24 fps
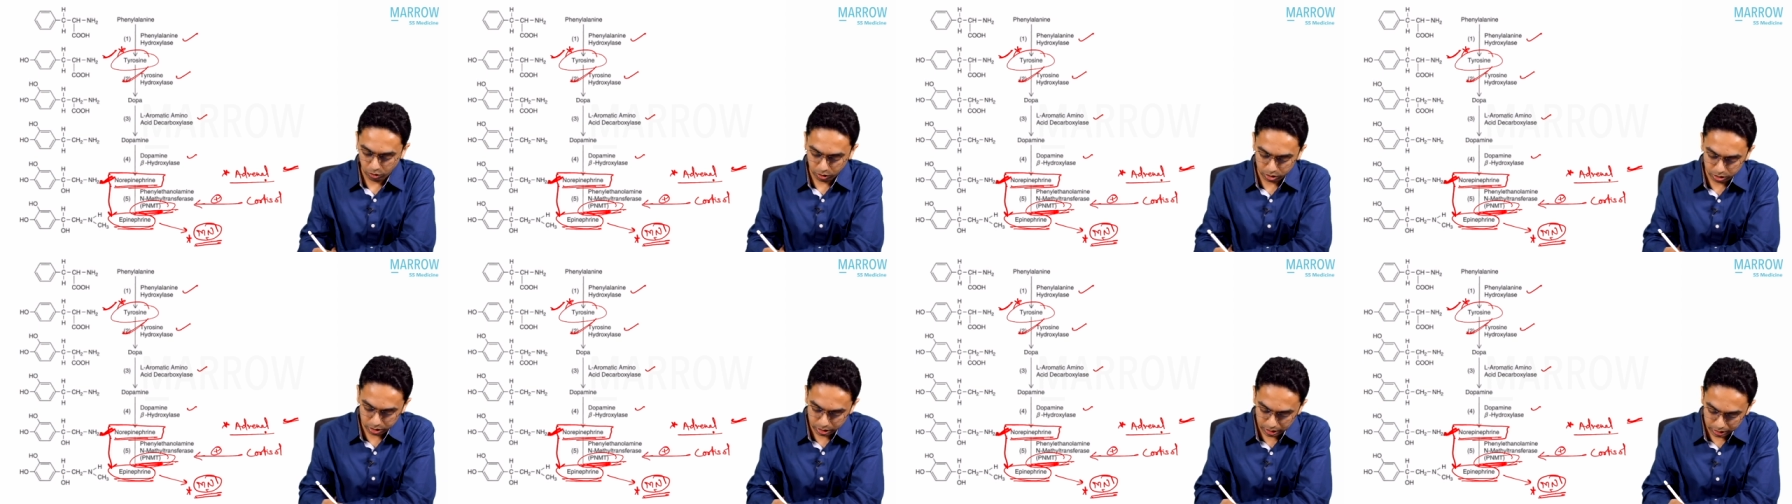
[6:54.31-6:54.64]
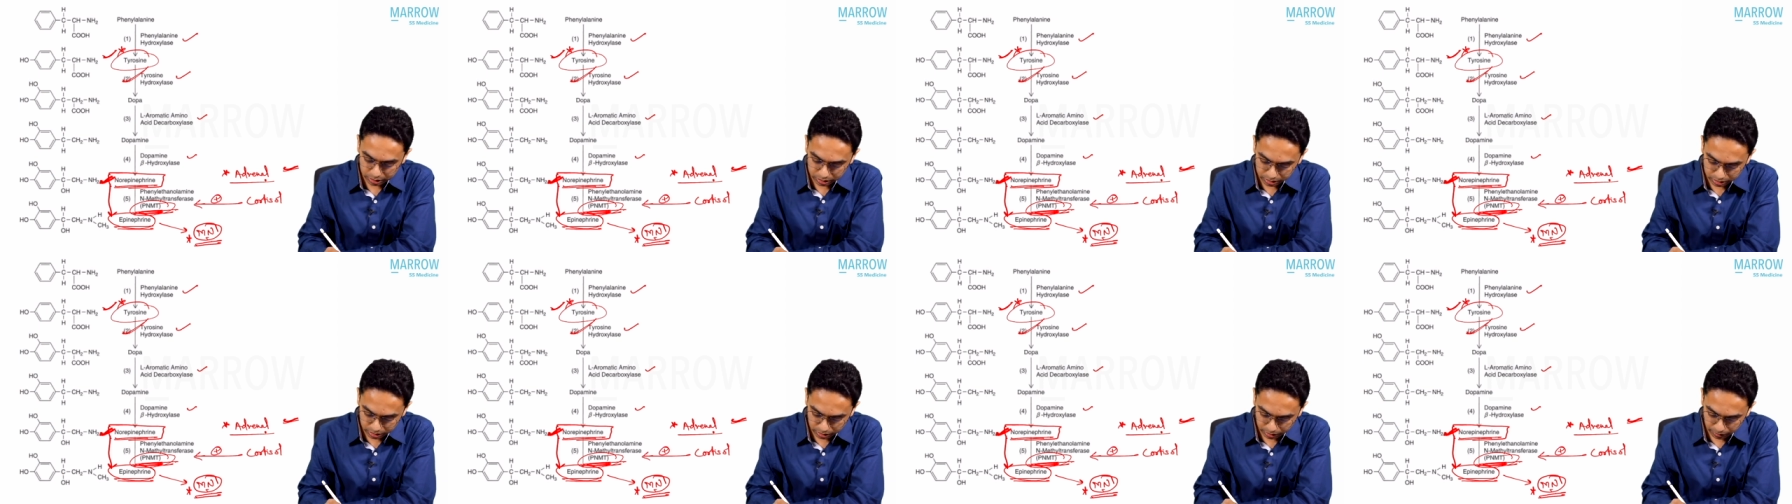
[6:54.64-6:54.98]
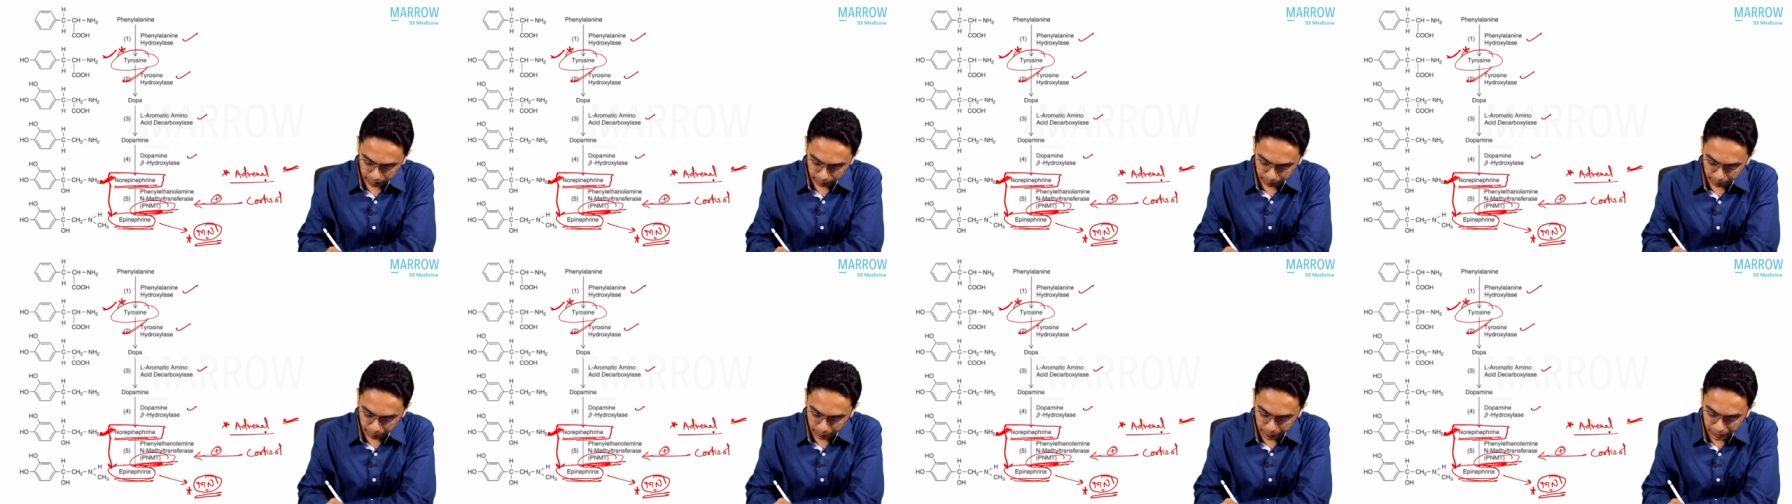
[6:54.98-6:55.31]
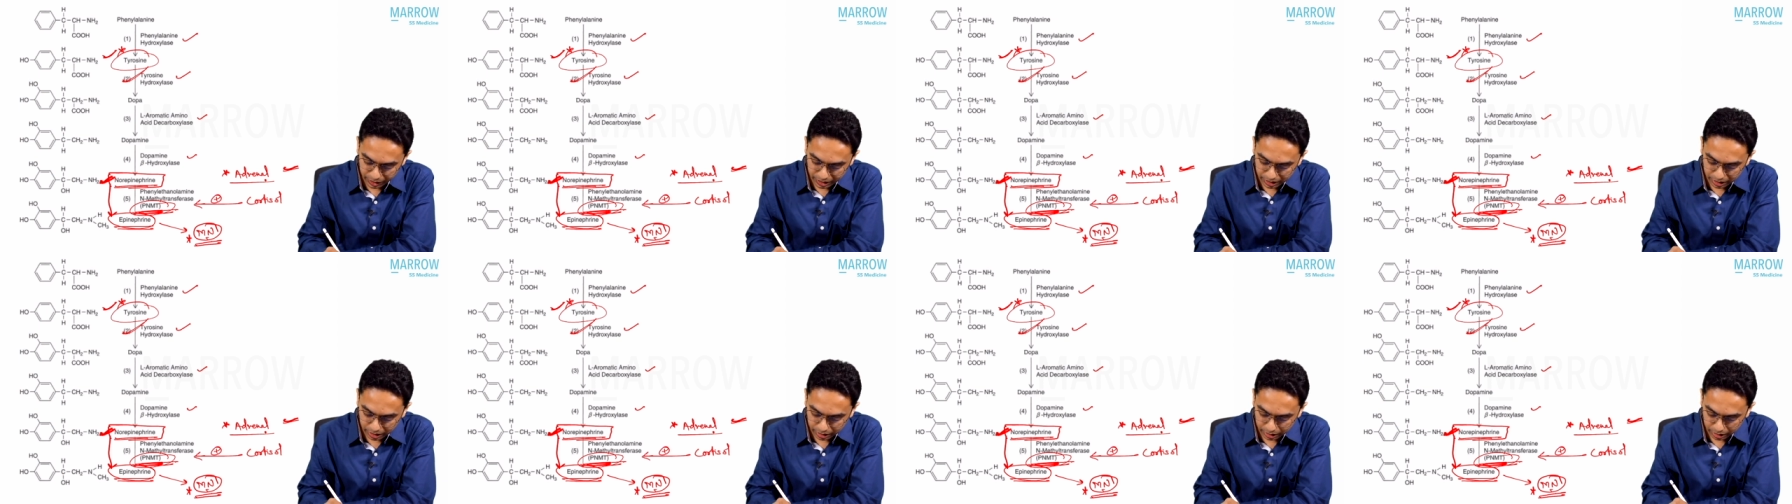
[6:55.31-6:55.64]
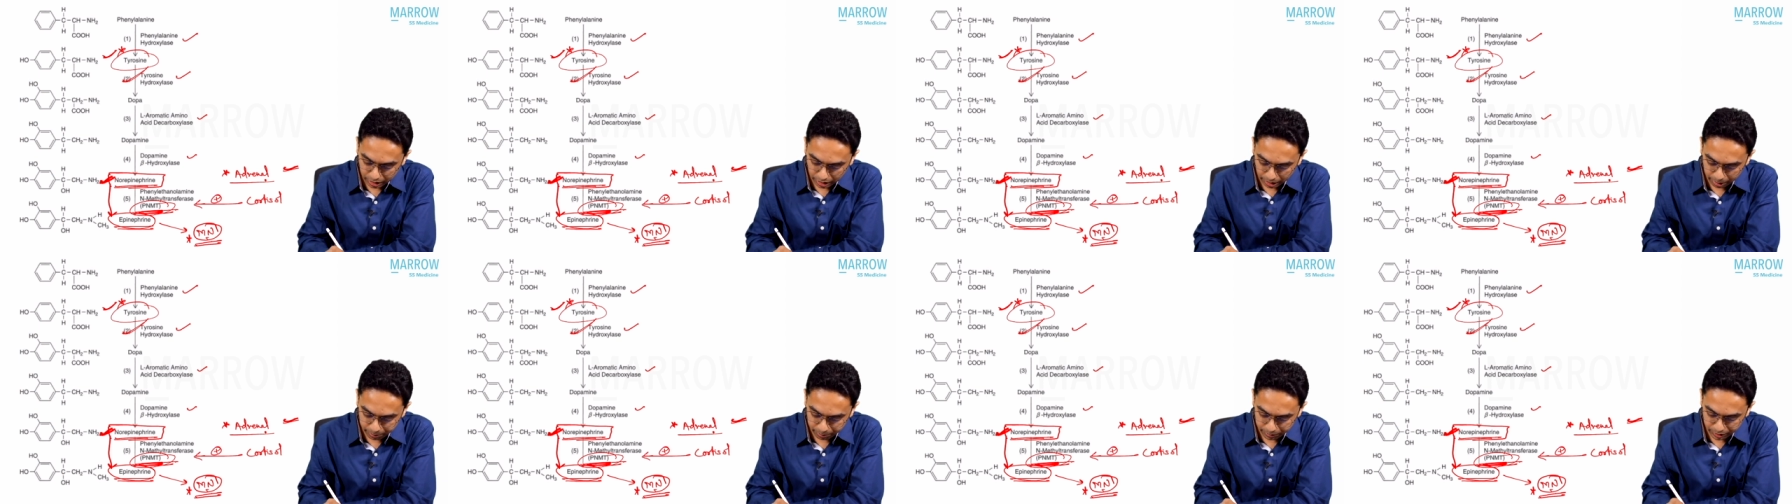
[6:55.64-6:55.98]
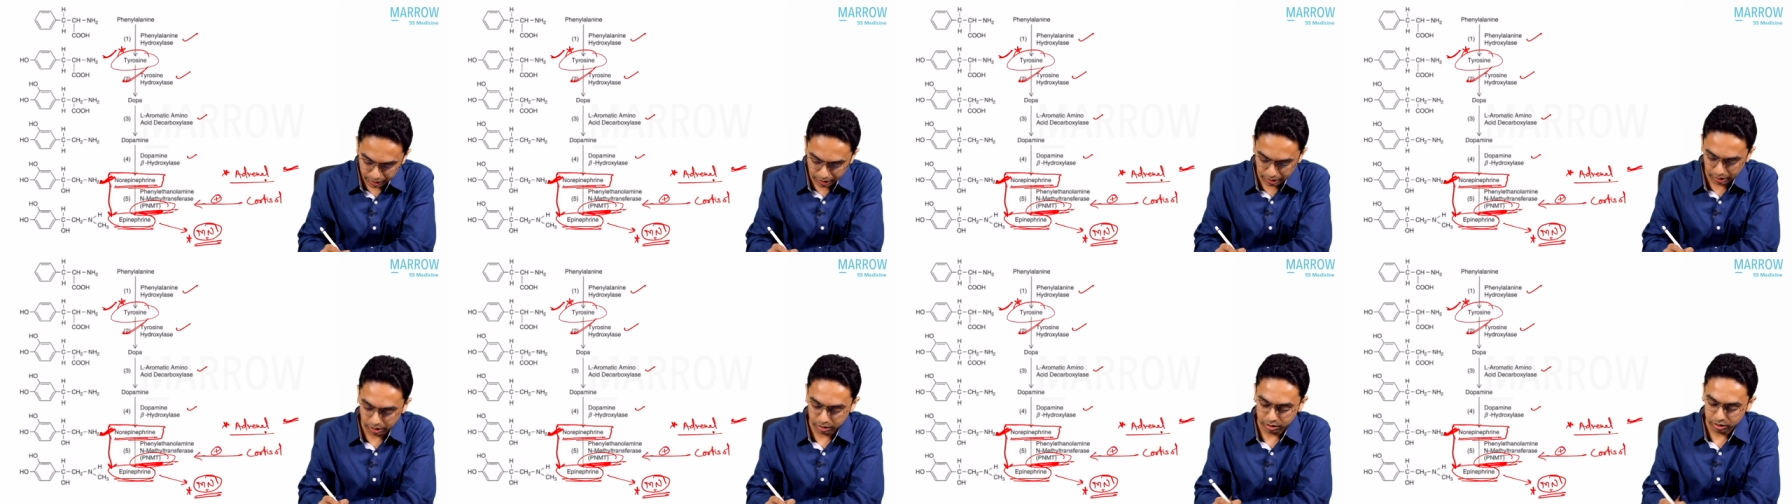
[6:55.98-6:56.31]
on this
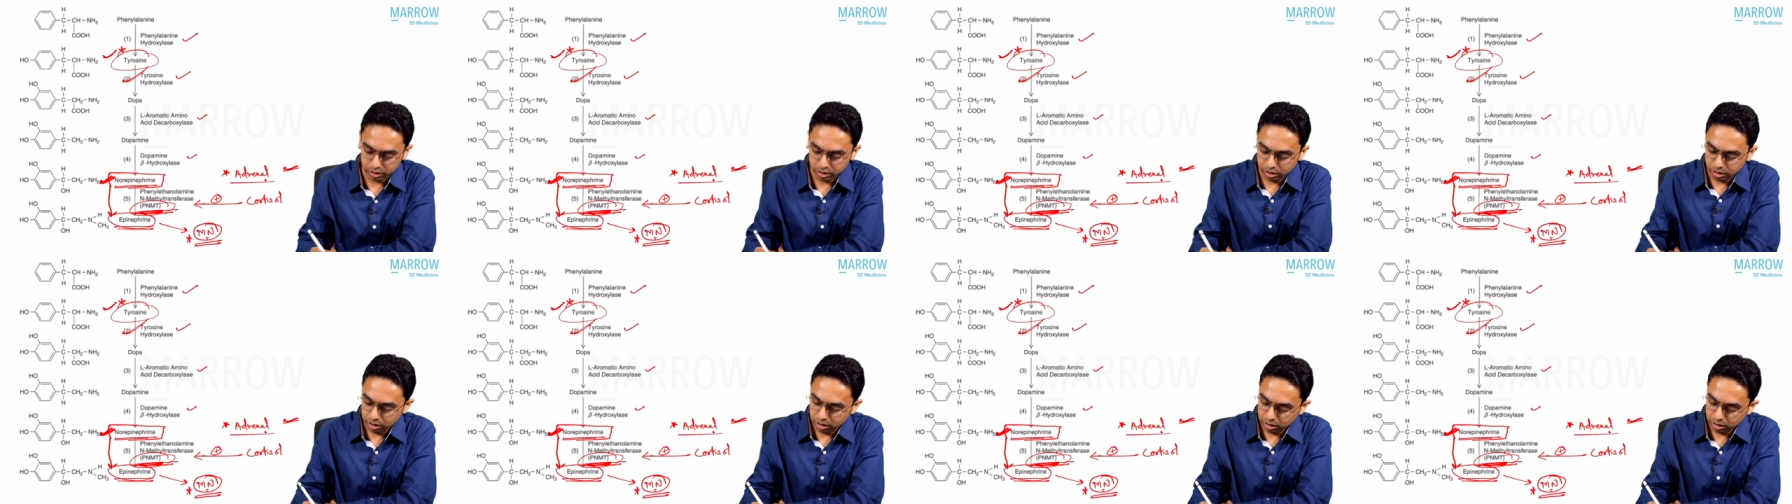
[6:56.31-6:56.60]
PNMT.